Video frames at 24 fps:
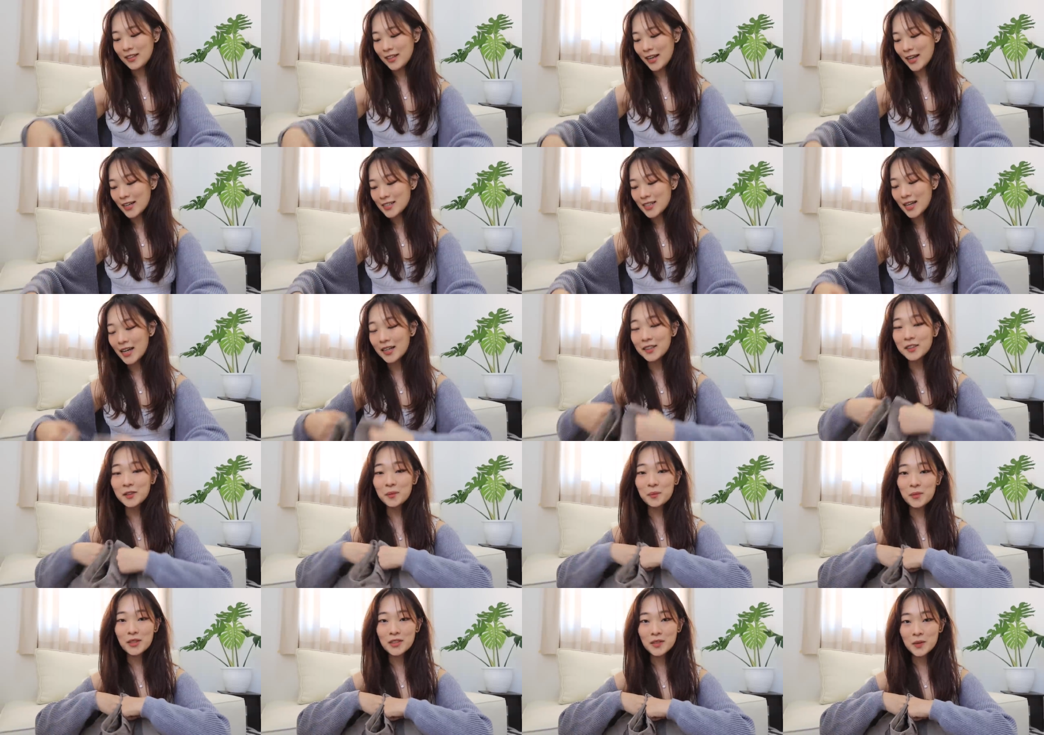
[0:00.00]
Next
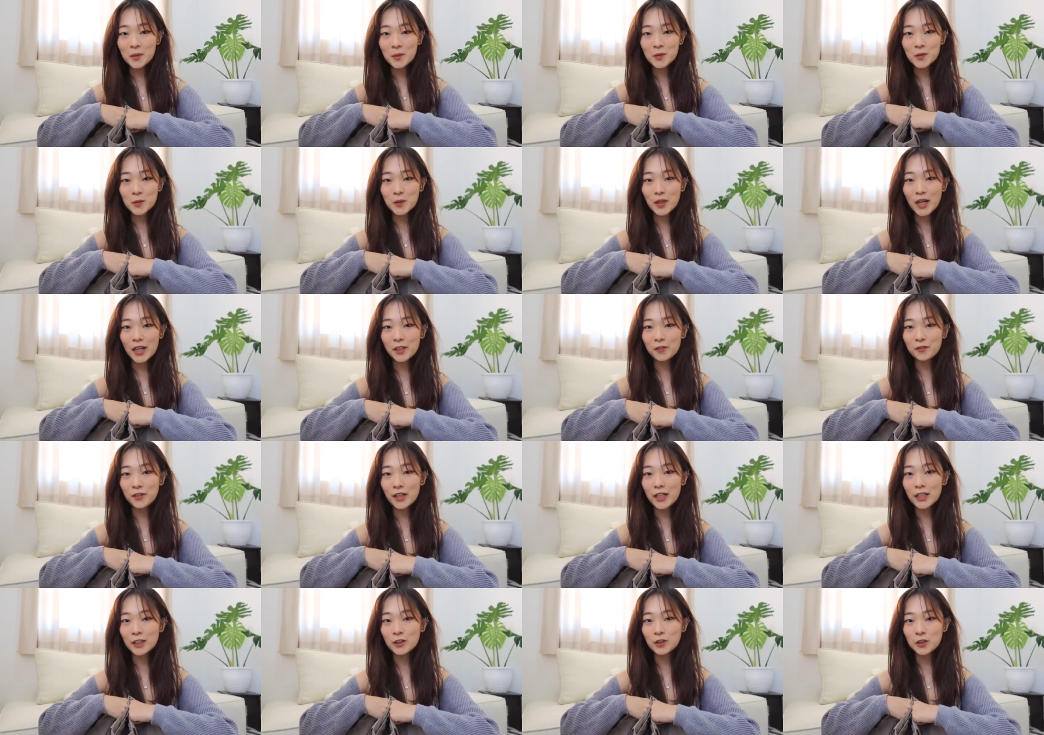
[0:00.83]
item is also kind of
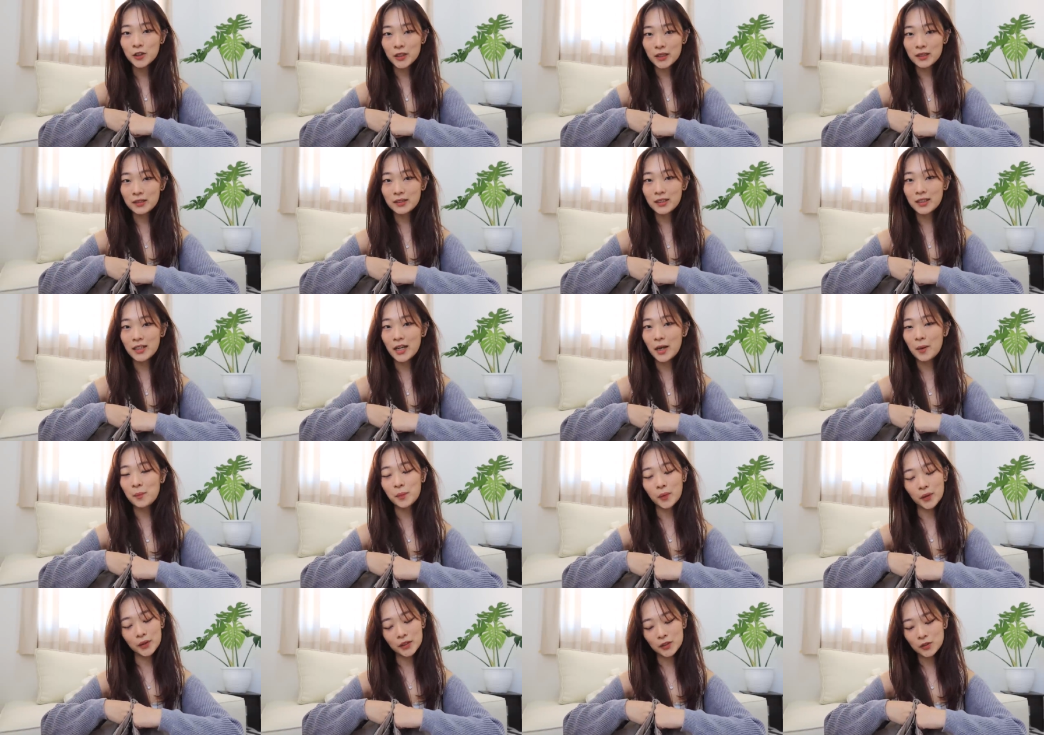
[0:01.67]
a trend that I bought